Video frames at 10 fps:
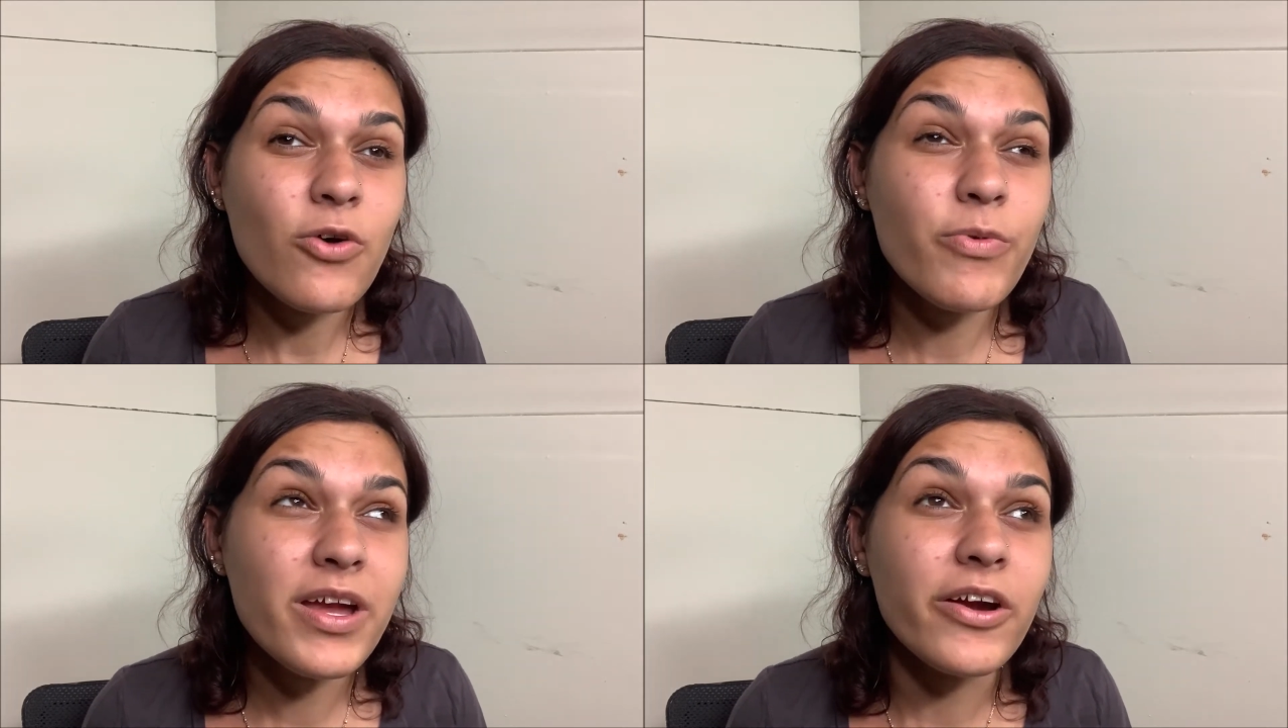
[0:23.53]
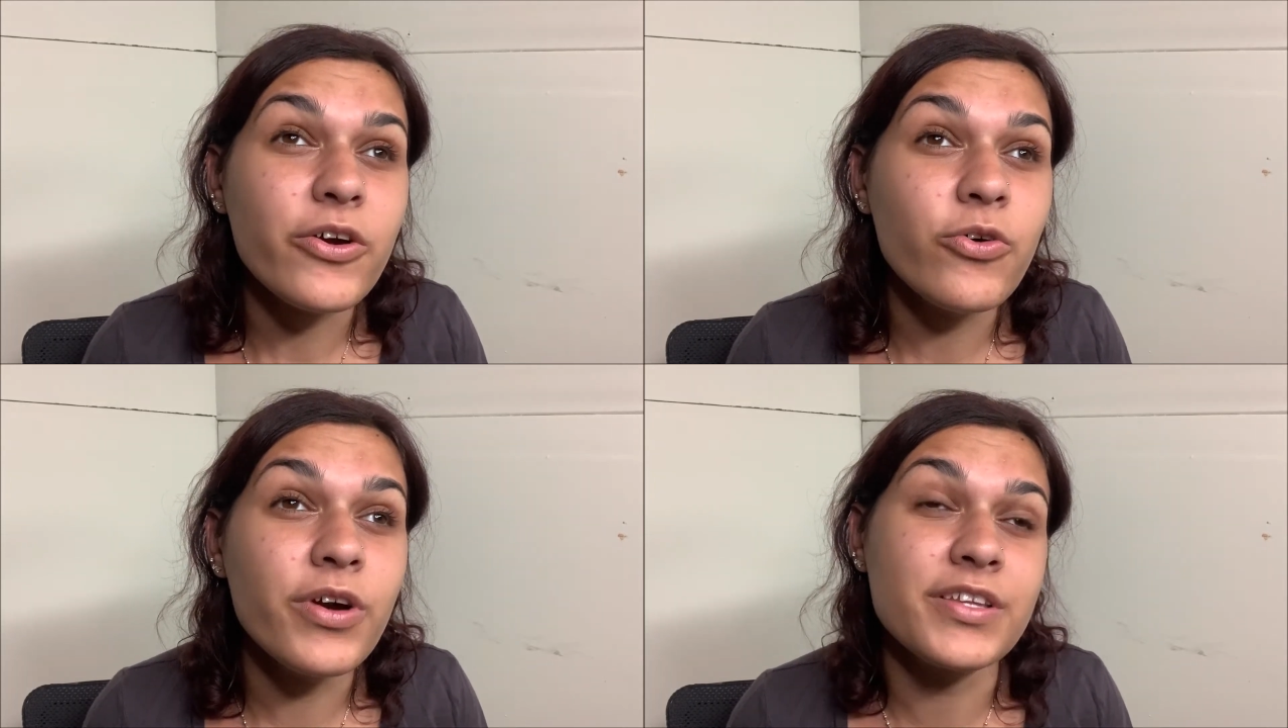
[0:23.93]
we are
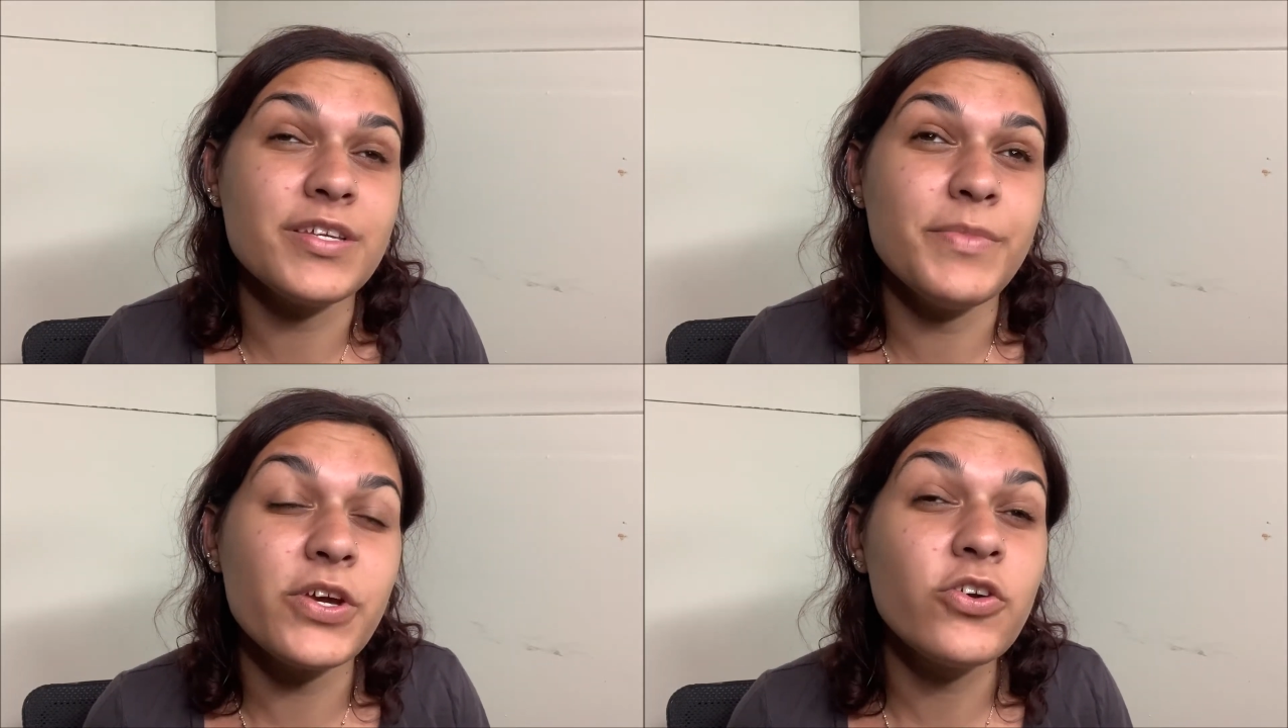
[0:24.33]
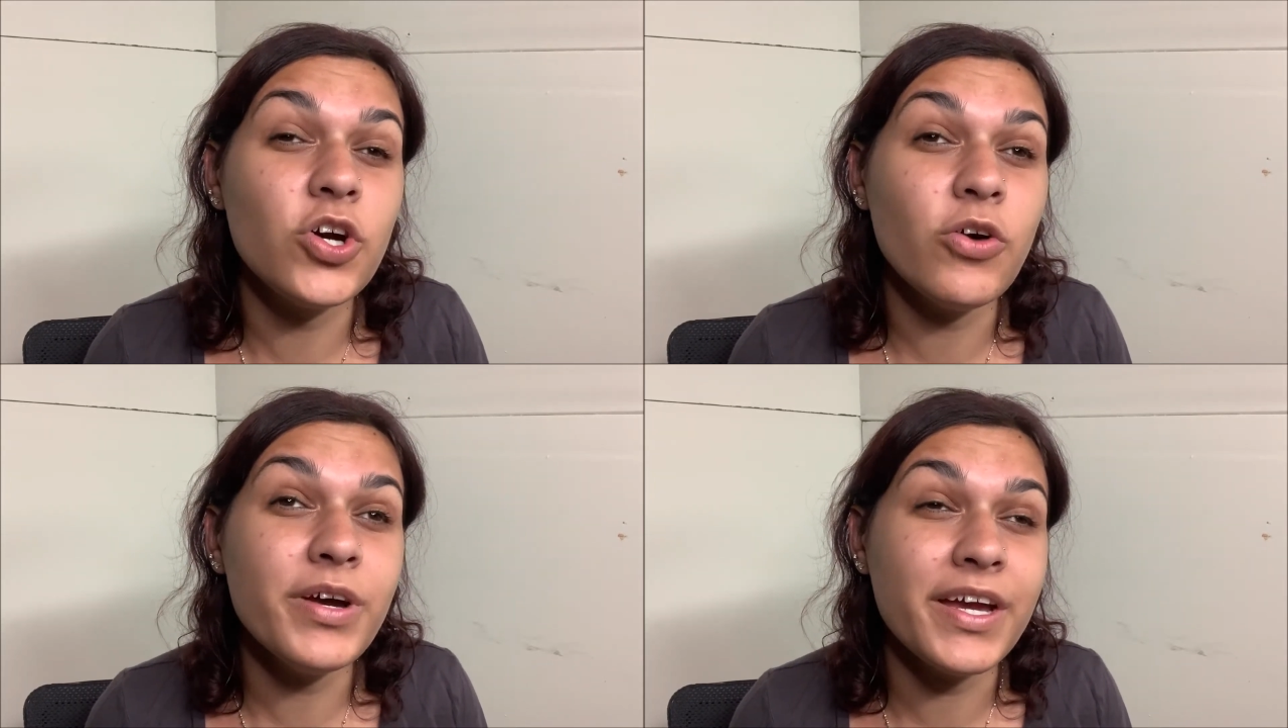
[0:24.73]
going to be
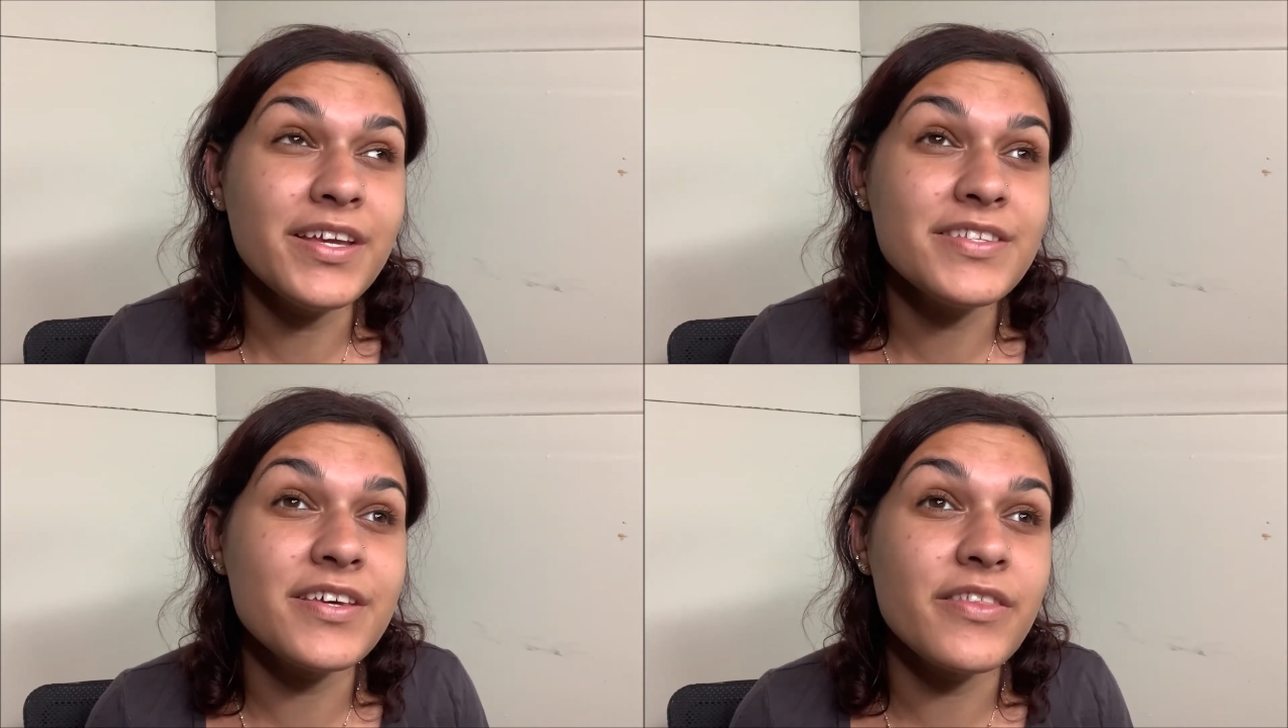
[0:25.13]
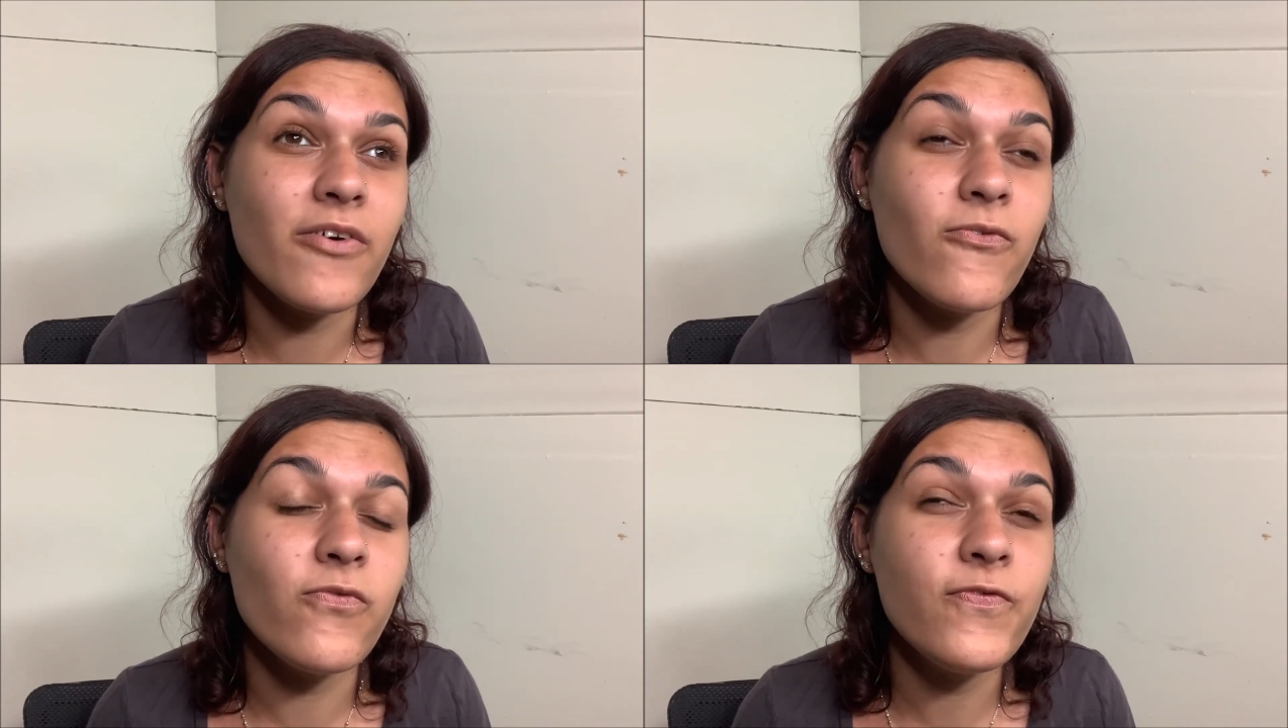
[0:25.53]
going to the